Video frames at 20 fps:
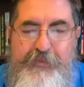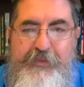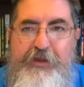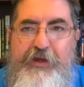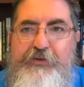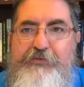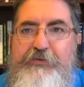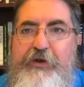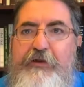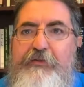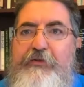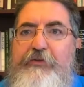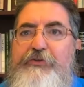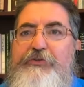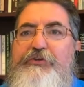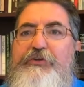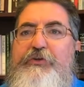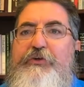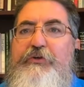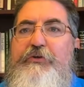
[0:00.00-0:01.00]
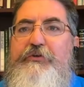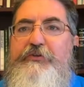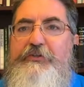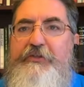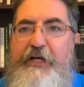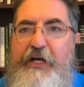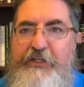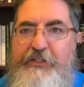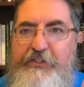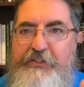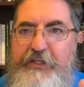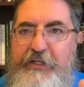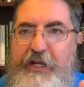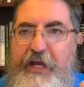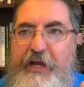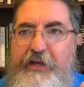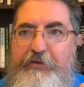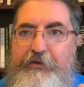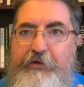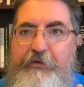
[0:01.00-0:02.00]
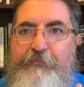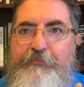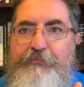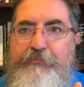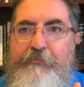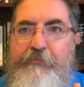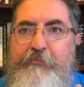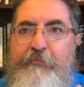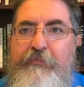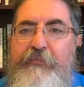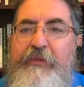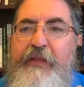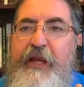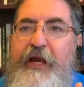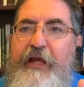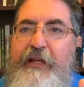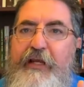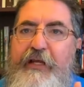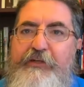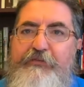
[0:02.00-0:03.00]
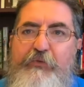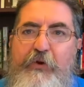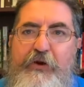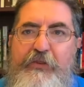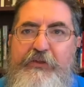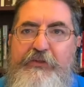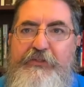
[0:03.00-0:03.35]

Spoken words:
That's right. There's 2 sections of Daniel, and each one of the